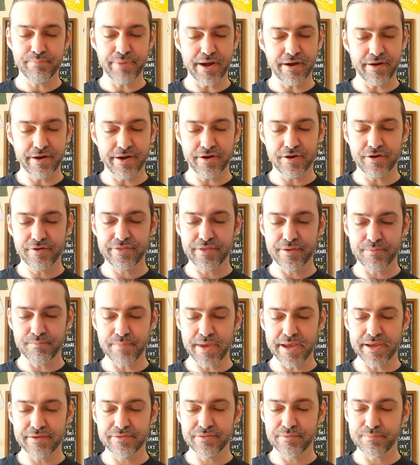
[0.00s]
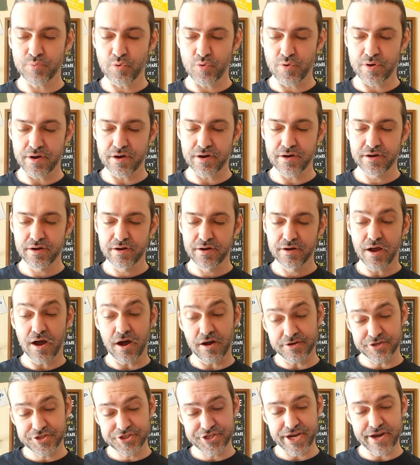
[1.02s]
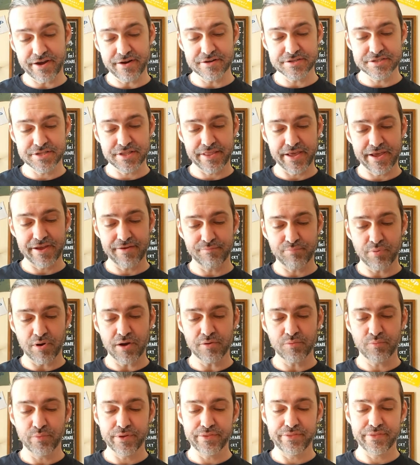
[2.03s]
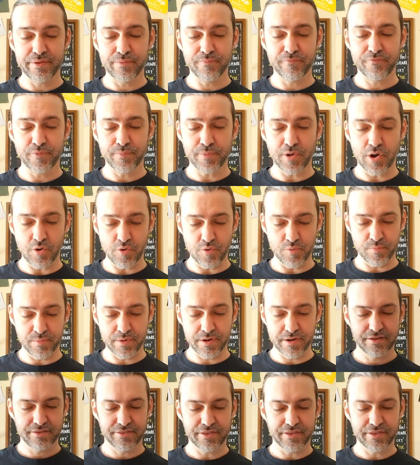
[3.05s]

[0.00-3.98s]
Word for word: barrier that make the border, on chairs that they have brought with them from home.